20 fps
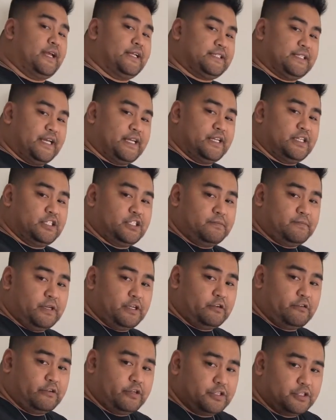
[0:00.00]
like to add into
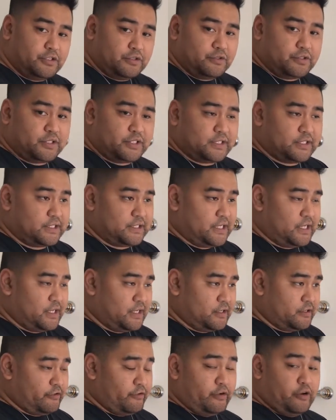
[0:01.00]
my green juice is
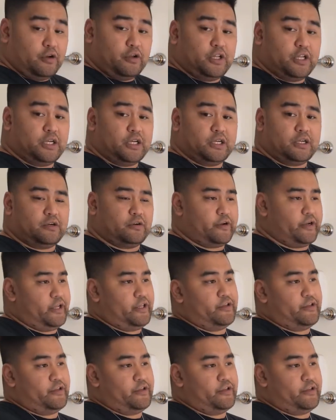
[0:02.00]
granola, or